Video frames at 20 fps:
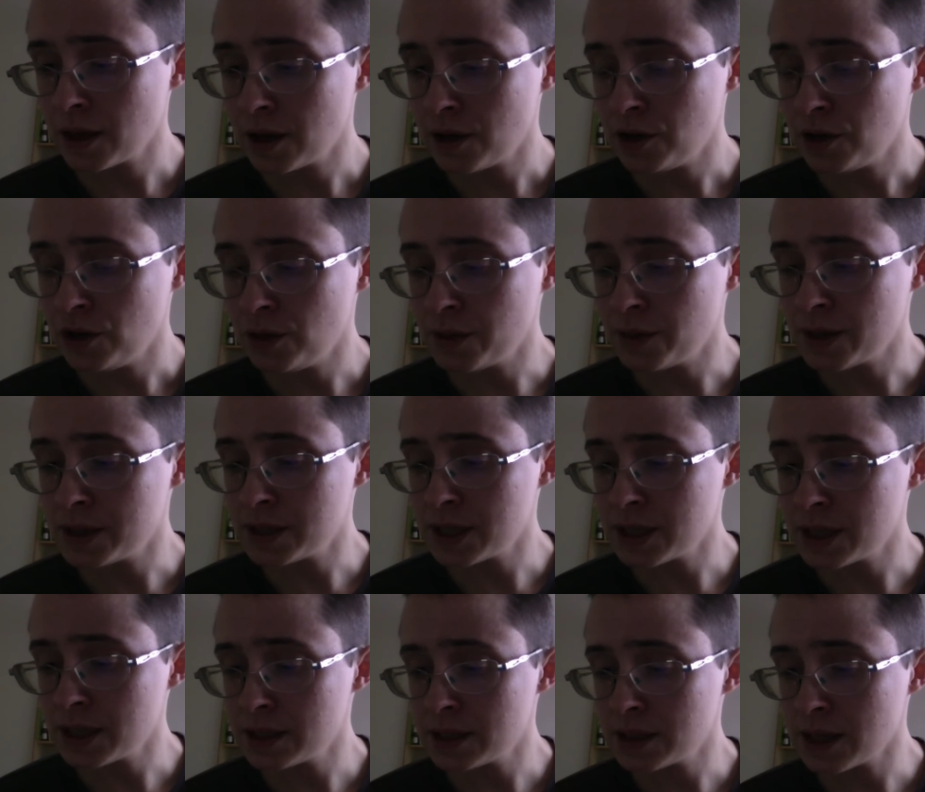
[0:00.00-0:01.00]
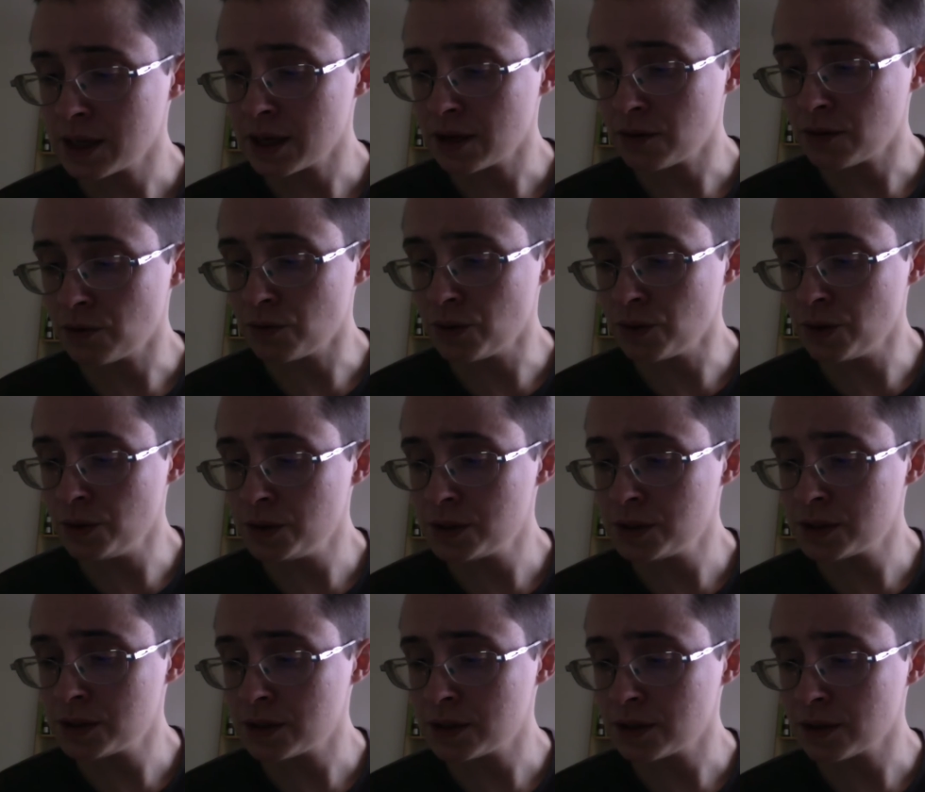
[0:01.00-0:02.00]
You may sense that
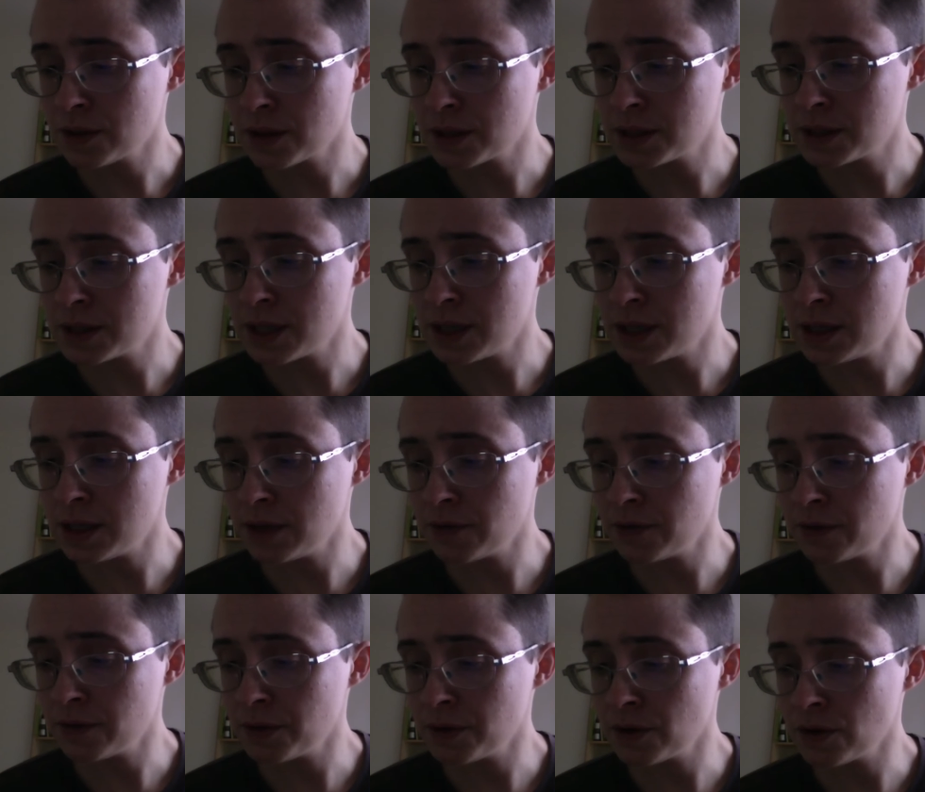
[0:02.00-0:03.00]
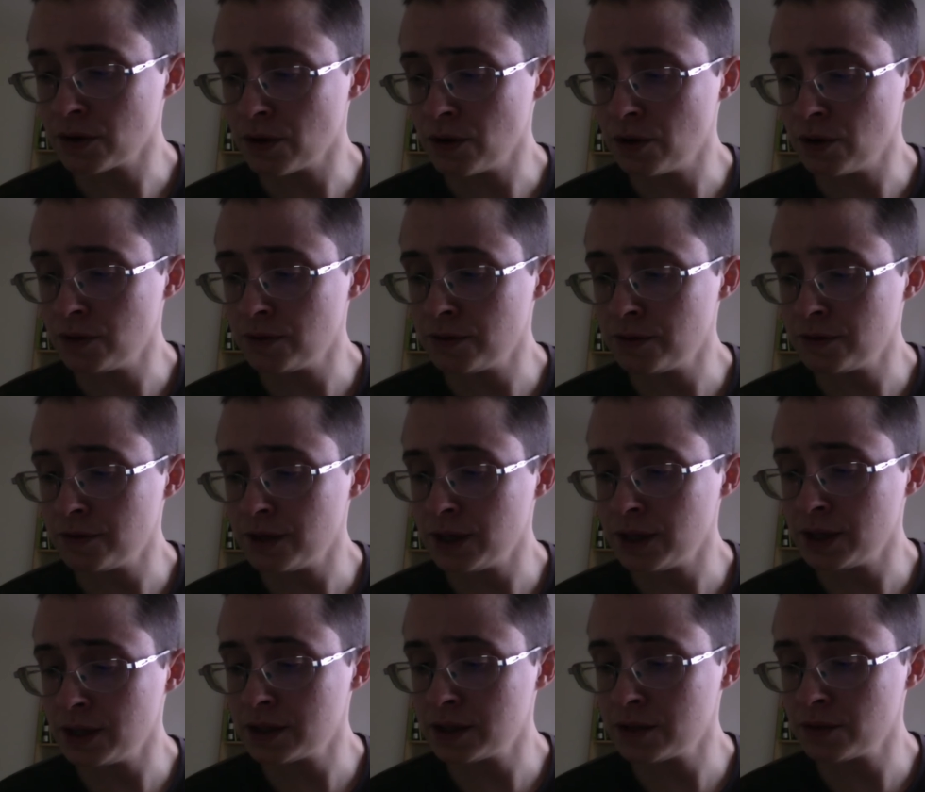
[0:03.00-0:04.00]
roots are extending from your own
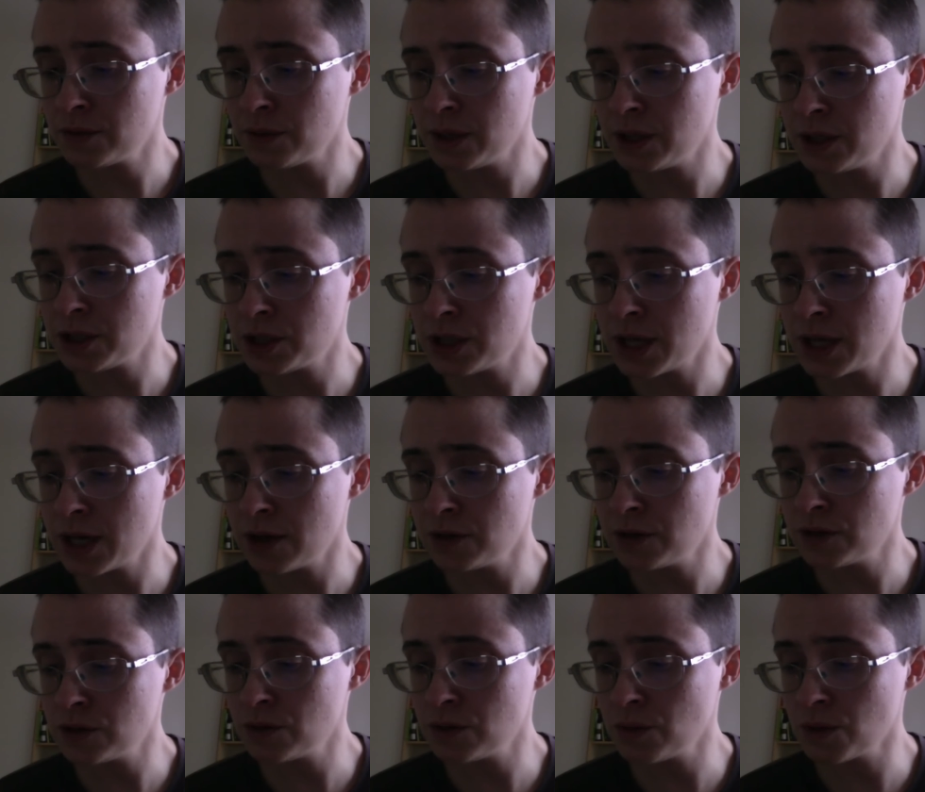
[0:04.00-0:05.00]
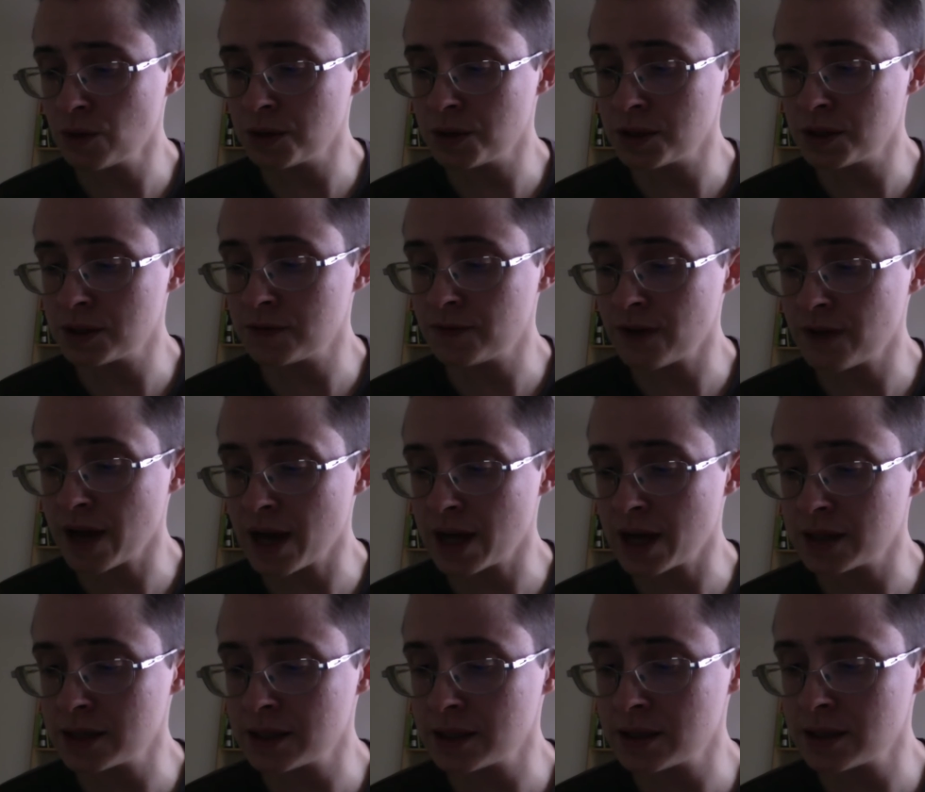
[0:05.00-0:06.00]
feet to reach down toward this
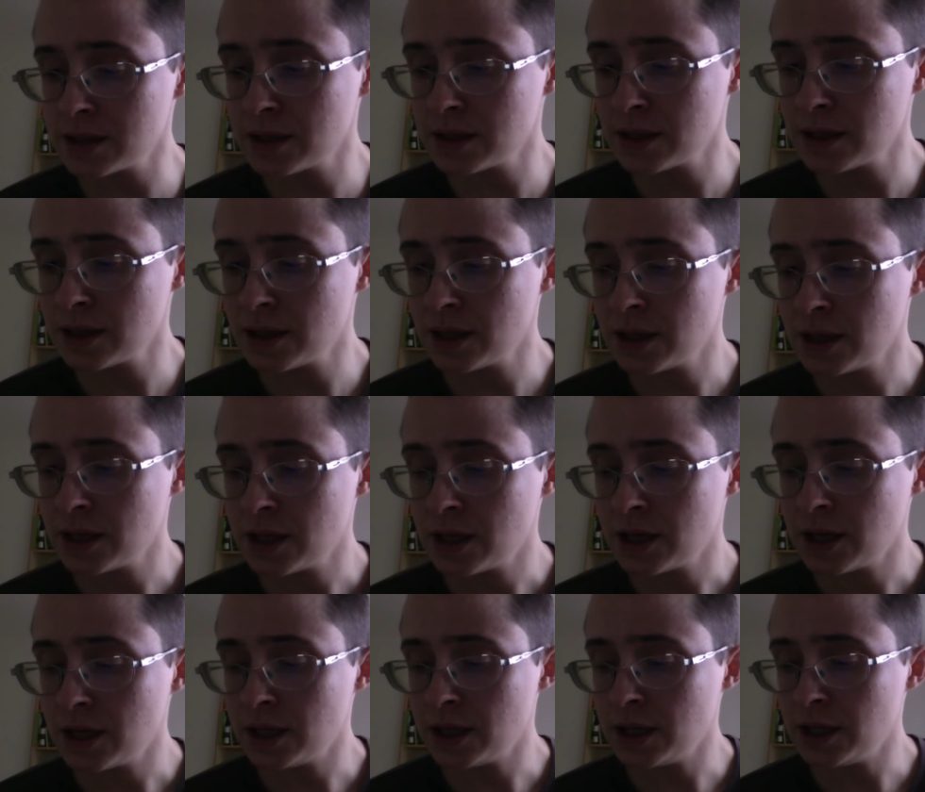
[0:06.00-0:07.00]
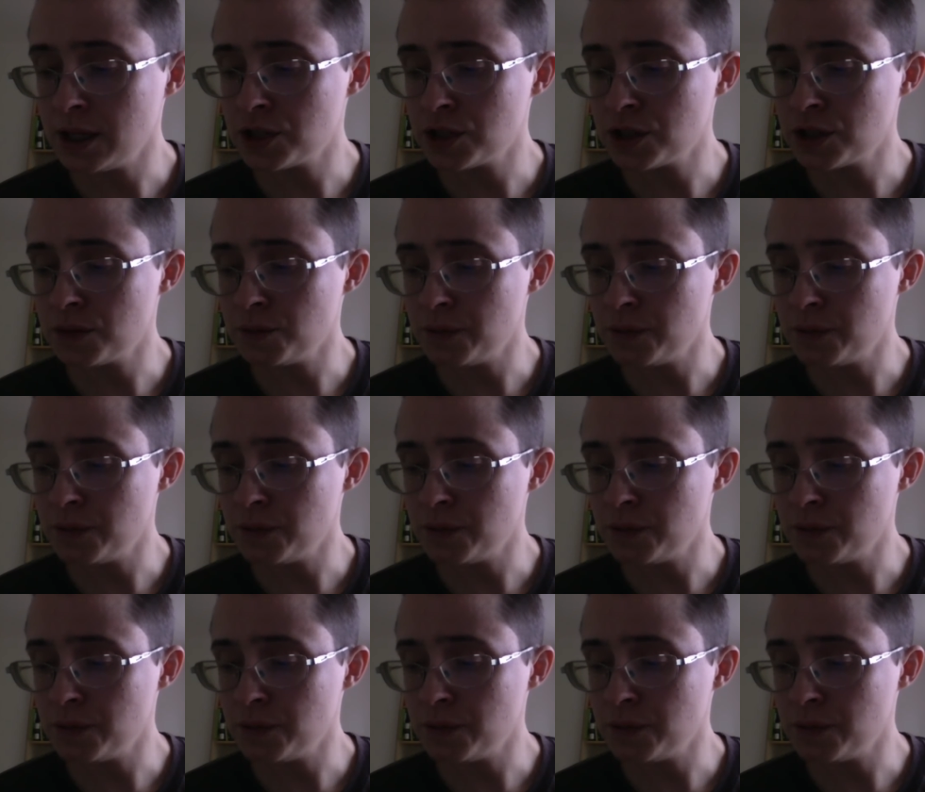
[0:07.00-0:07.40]
vast and ancient